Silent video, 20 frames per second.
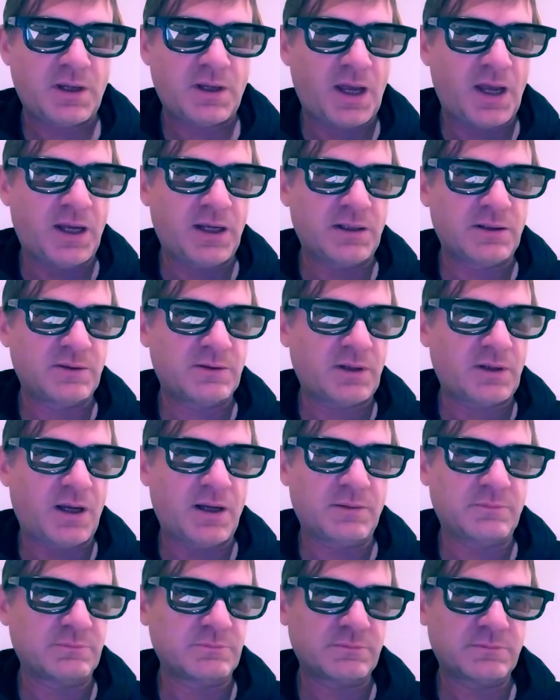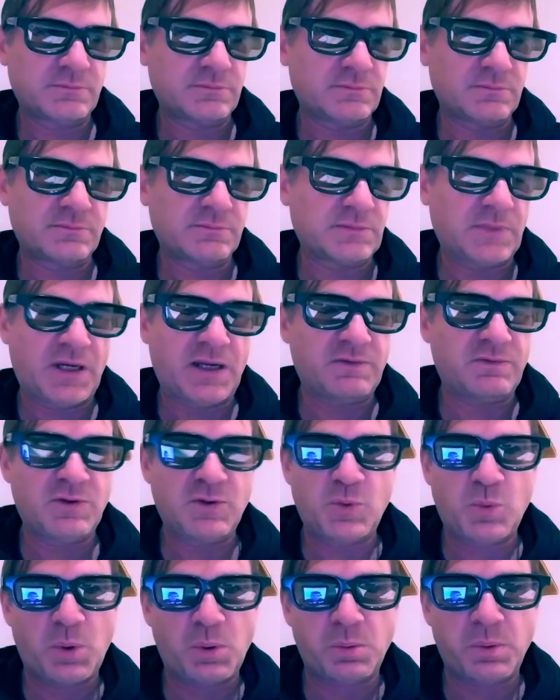And I never
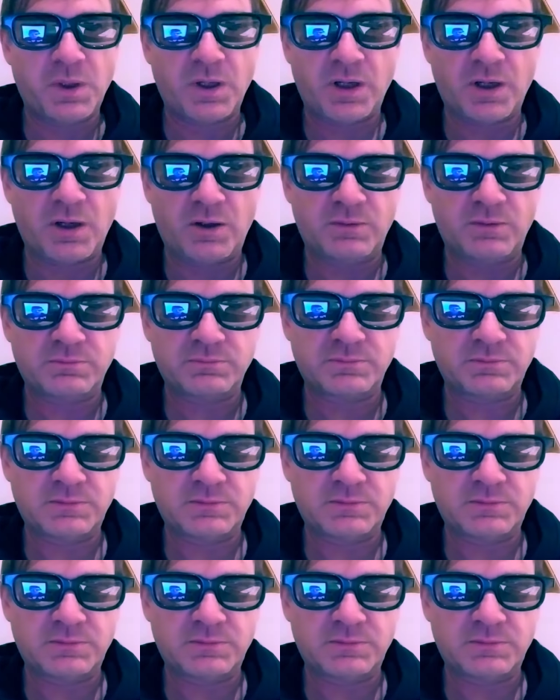knew where we were going to go.